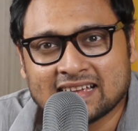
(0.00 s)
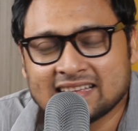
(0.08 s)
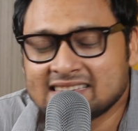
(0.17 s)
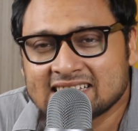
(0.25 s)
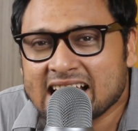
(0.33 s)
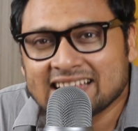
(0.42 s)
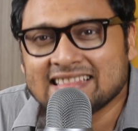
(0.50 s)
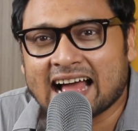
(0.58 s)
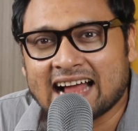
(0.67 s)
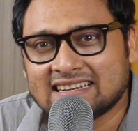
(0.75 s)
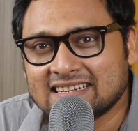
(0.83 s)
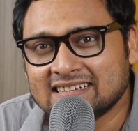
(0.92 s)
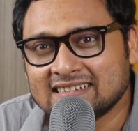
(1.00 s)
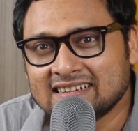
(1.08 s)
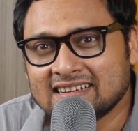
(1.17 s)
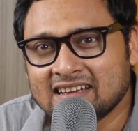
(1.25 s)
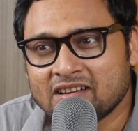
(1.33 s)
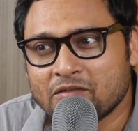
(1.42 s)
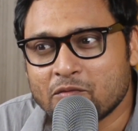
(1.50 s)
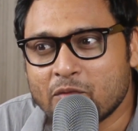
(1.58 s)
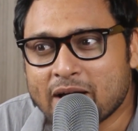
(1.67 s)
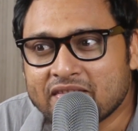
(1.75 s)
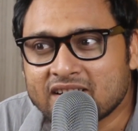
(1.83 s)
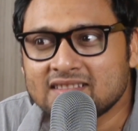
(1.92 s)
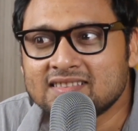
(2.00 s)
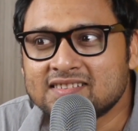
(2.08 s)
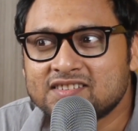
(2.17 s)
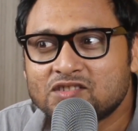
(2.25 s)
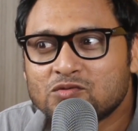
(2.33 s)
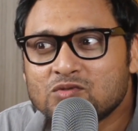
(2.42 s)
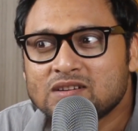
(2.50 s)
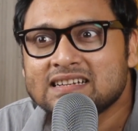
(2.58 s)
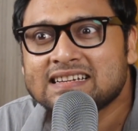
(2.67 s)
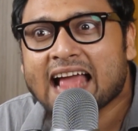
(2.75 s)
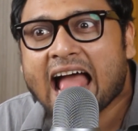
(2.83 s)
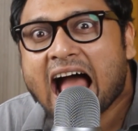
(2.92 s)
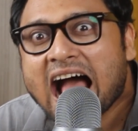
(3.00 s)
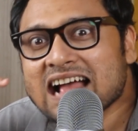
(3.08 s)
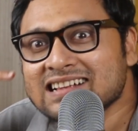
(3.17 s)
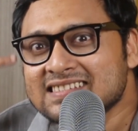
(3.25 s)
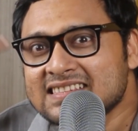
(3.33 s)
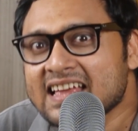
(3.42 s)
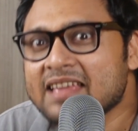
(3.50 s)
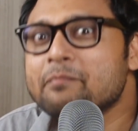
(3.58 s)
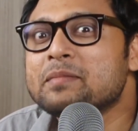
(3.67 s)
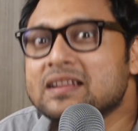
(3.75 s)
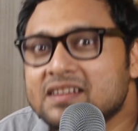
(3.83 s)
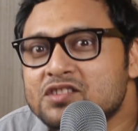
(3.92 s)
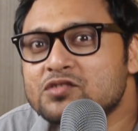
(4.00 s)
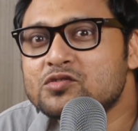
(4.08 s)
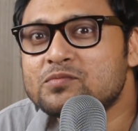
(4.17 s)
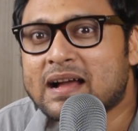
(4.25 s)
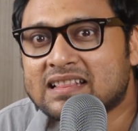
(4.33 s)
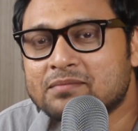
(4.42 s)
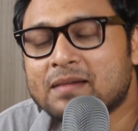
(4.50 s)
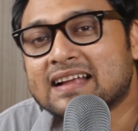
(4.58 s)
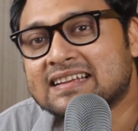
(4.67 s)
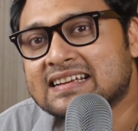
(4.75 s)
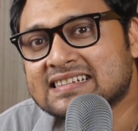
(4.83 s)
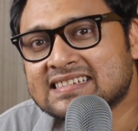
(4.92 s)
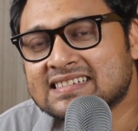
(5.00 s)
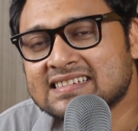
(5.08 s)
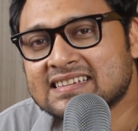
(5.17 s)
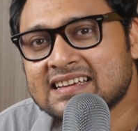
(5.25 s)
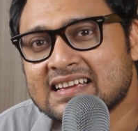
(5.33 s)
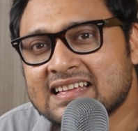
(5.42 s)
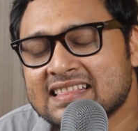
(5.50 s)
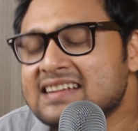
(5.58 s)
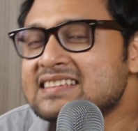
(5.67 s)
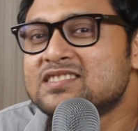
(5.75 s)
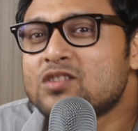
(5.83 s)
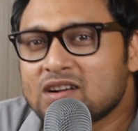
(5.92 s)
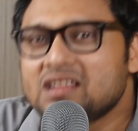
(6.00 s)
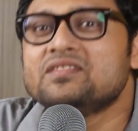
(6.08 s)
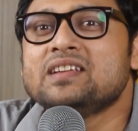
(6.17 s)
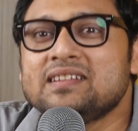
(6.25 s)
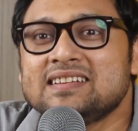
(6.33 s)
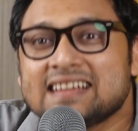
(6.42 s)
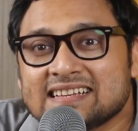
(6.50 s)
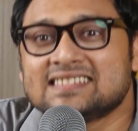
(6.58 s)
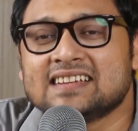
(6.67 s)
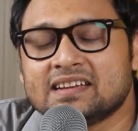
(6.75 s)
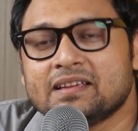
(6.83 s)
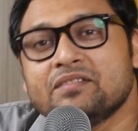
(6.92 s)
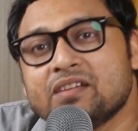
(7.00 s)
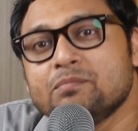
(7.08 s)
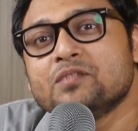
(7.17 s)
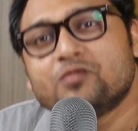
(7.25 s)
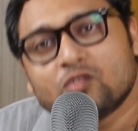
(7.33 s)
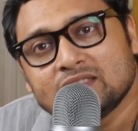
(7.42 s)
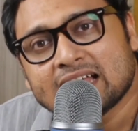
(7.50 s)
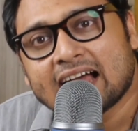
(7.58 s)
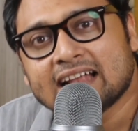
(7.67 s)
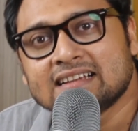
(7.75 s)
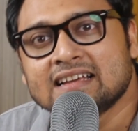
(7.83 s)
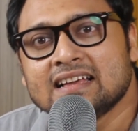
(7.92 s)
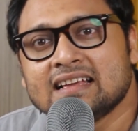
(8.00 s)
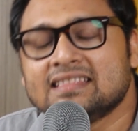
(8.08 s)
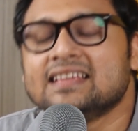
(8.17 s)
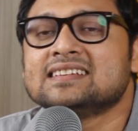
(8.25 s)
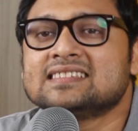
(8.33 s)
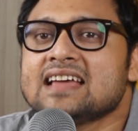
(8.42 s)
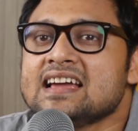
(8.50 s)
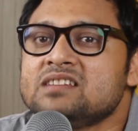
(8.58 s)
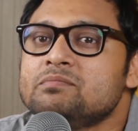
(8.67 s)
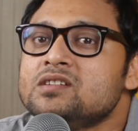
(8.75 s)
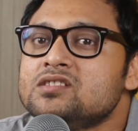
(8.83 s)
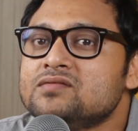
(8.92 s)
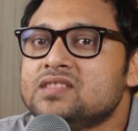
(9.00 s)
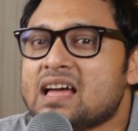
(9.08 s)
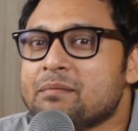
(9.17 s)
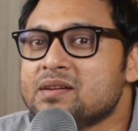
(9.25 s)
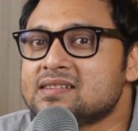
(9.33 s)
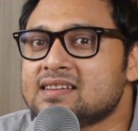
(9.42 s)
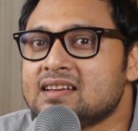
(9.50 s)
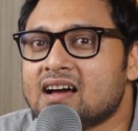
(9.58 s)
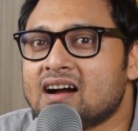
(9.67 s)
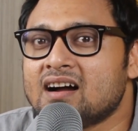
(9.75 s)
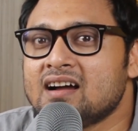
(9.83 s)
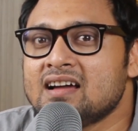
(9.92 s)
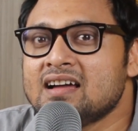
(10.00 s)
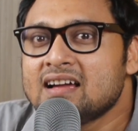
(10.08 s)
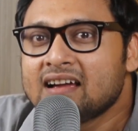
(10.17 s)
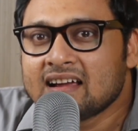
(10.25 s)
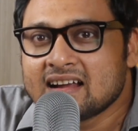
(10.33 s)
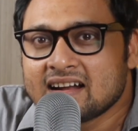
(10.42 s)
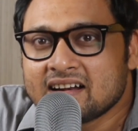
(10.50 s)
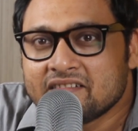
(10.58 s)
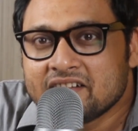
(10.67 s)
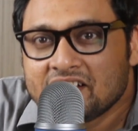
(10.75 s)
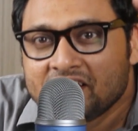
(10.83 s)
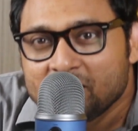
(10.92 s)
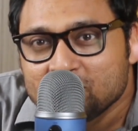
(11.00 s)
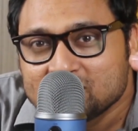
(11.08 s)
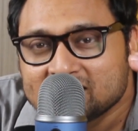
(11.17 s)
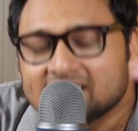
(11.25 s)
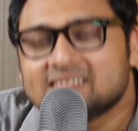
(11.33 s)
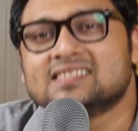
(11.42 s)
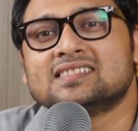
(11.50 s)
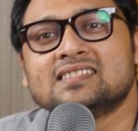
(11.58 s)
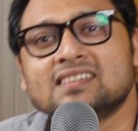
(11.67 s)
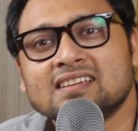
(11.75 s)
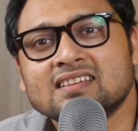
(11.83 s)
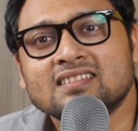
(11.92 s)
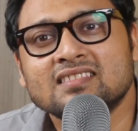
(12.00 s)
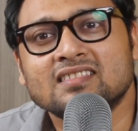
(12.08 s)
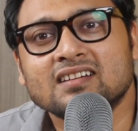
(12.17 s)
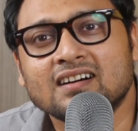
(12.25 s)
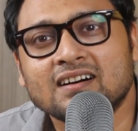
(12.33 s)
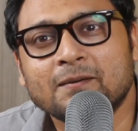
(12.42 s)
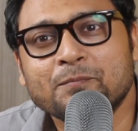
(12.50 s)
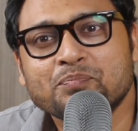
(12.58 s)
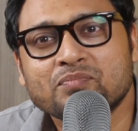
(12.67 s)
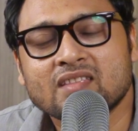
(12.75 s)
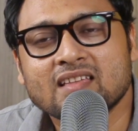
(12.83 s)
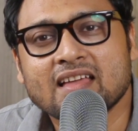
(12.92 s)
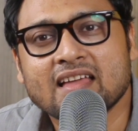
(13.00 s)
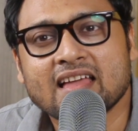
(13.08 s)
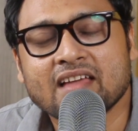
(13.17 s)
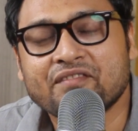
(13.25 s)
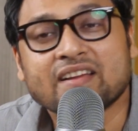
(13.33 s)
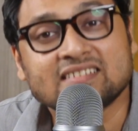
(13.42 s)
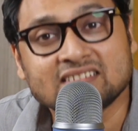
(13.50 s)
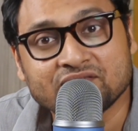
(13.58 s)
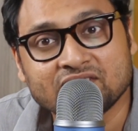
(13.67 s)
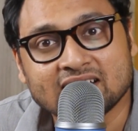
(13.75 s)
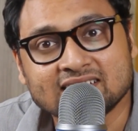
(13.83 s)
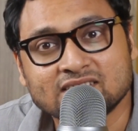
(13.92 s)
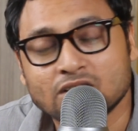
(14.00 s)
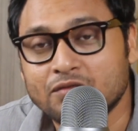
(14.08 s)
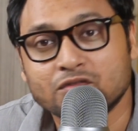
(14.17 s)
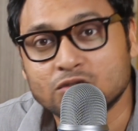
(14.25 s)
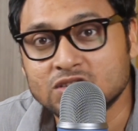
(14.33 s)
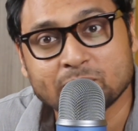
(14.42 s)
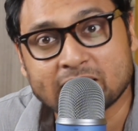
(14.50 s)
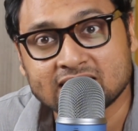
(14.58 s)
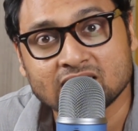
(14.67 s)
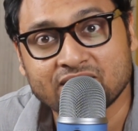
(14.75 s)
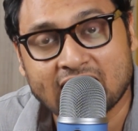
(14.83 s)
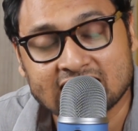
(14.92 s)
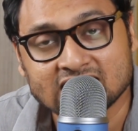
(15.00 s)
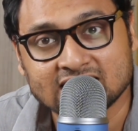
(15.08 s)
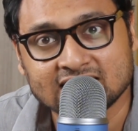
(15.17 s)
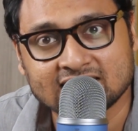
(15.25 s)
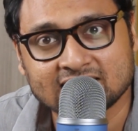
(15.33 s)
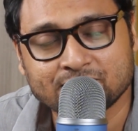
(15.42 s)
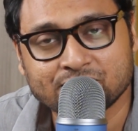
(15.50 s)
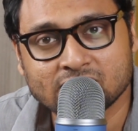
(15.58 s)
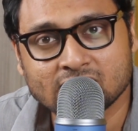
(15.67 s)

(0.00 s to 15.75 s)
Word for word: It's like that. Whether the student has the ability to do mathematics, that is not even tested. Even before that, the excitement of the amygdala reduces the effectiveness of those mental faculties.